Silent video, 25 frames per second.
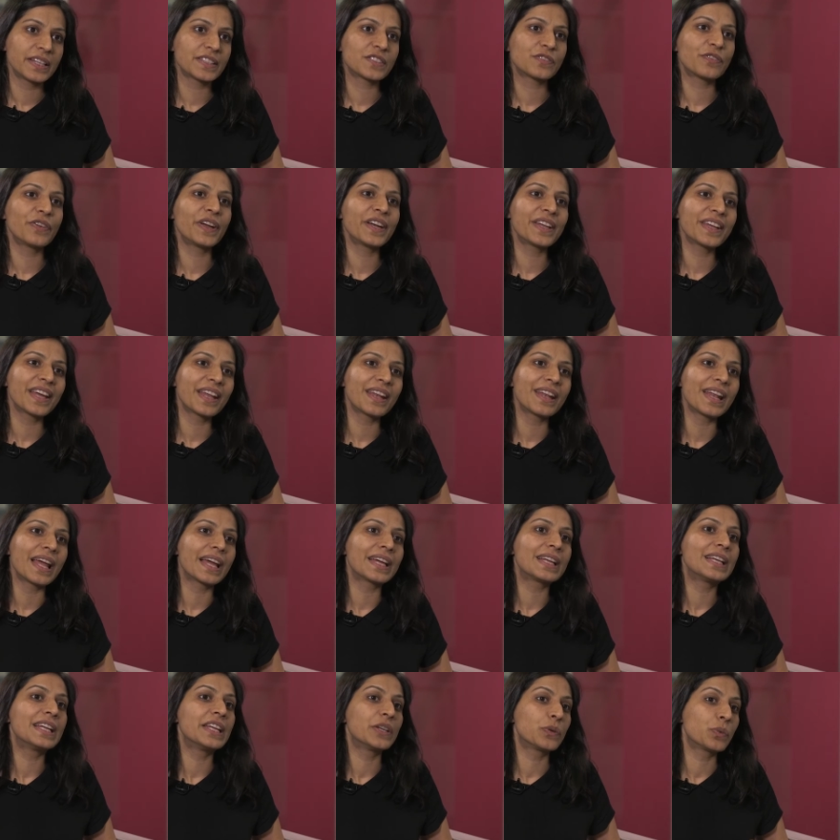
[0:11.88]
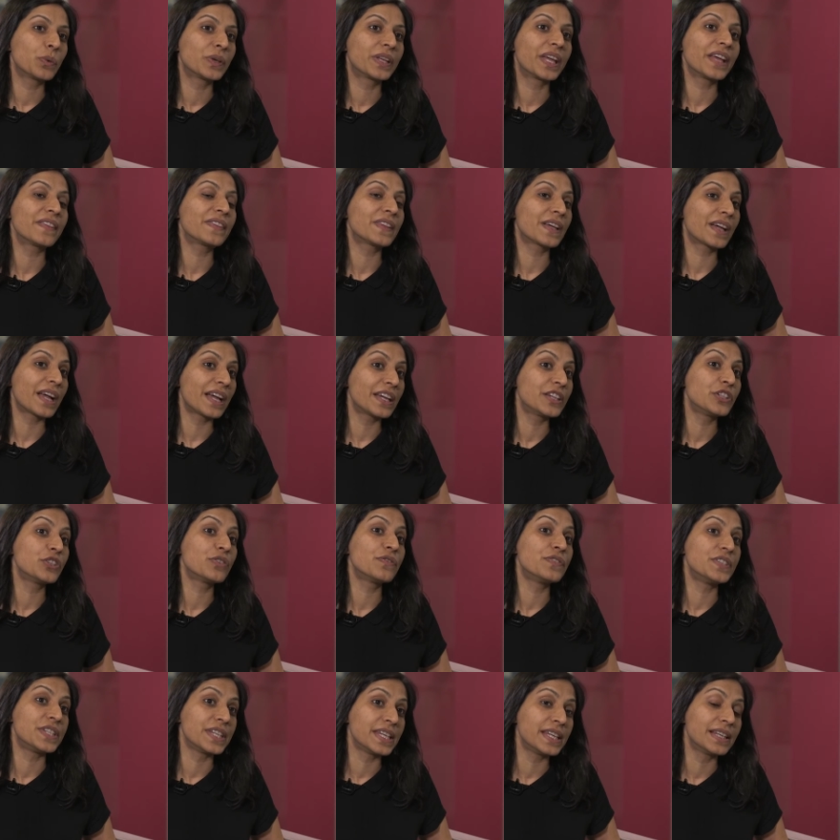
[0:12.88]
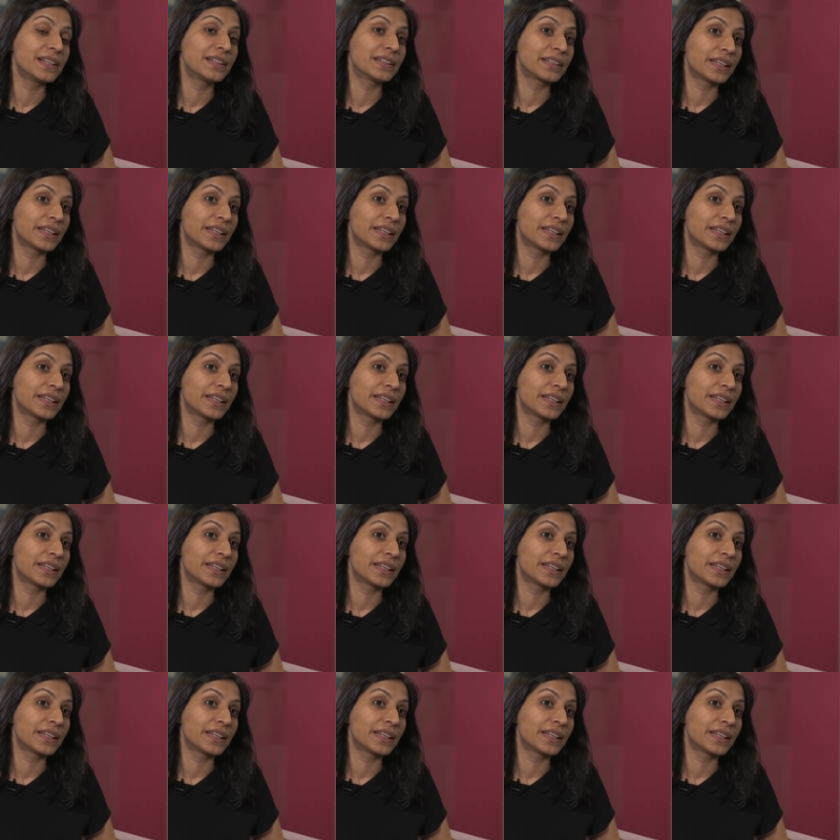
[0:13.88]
It's very unlikely it would get the kind of deal